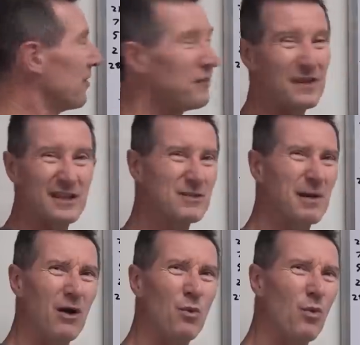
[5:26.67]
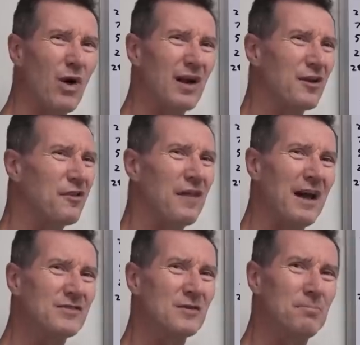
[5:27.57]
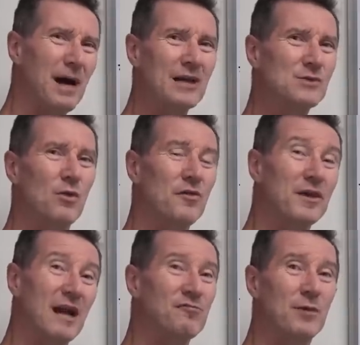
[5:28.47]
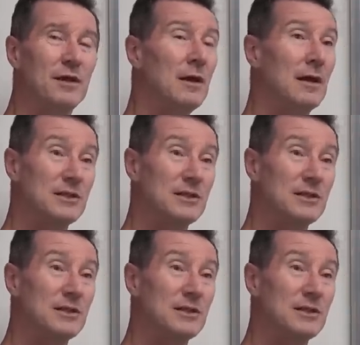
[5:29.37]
I think there's about $1,000 worth of government,